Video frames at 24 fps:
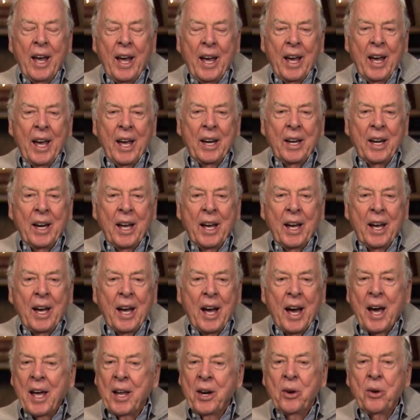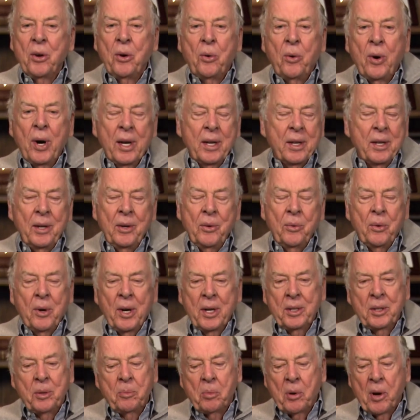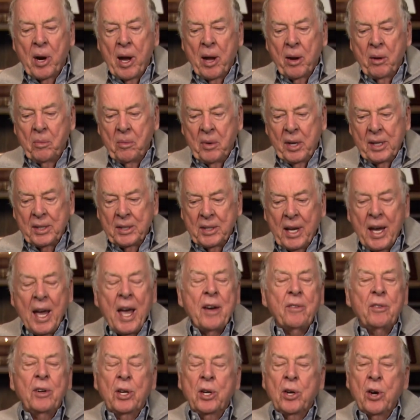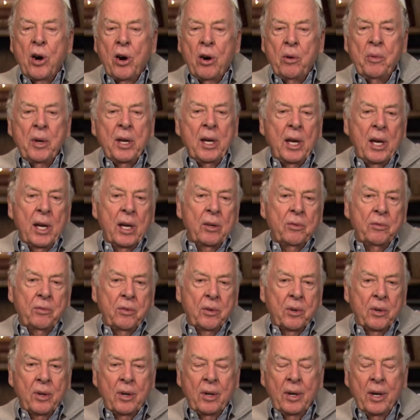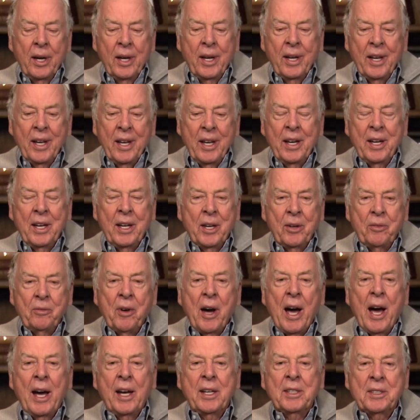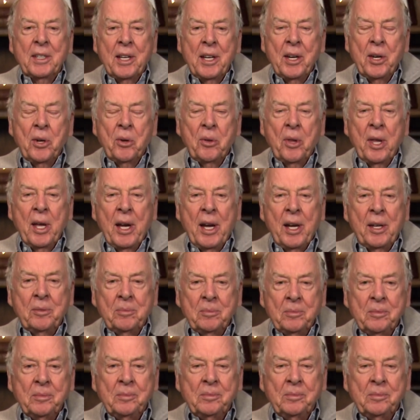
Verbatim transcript: And uh, I don't know what, what the problem is. They haven't called me in for any advice. I know that.